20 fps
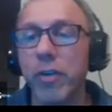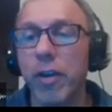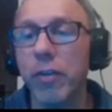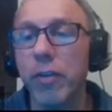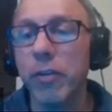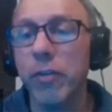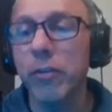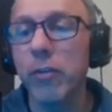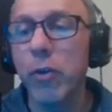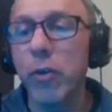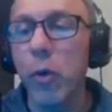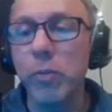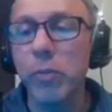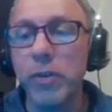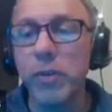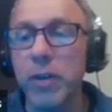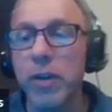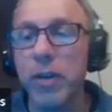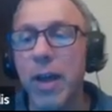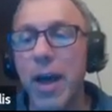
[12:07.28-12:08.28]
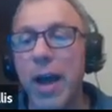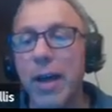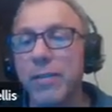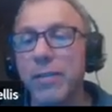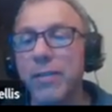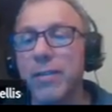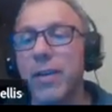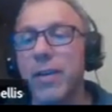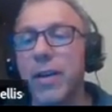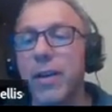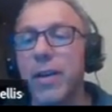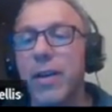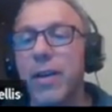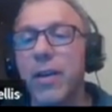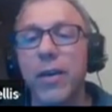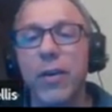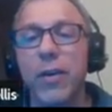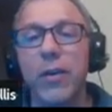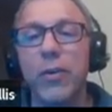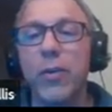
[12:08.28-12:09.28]
on the scopes in class,
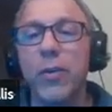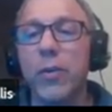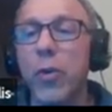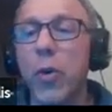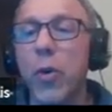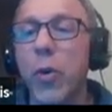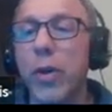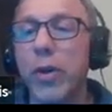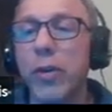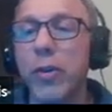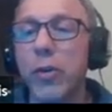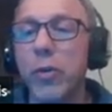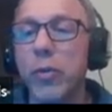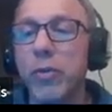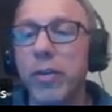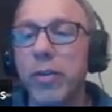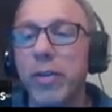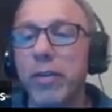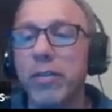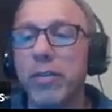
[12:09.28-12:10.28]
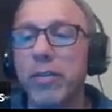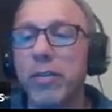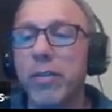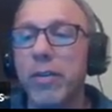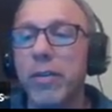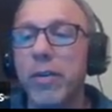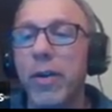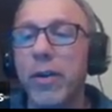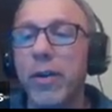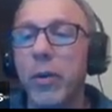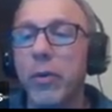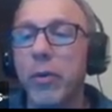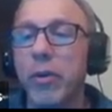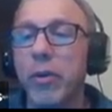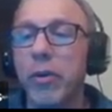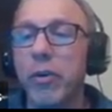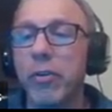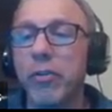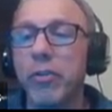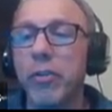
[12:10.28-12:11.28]
you'll know how to use these. I go to
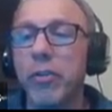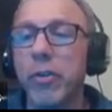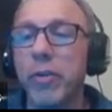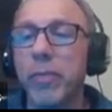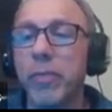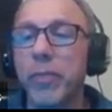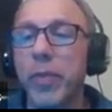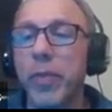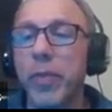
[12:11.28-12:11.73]
cursor.